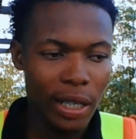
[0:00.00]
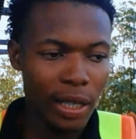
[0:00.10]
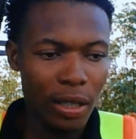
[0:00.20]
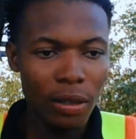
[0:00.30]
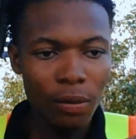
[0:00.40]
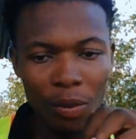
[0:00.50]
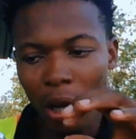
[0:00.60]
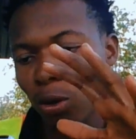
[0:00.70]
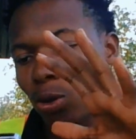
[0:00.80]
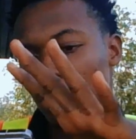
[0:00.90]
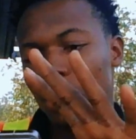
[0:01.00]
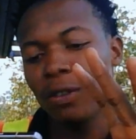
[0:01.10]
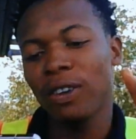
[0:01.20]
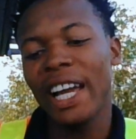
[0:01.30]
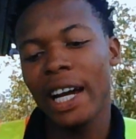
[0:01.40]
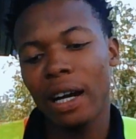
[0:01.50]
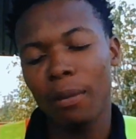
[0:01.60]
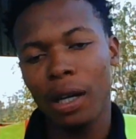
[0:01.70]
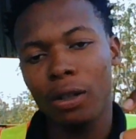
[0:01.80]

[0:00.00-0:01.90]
Then I'll go to the Fly app.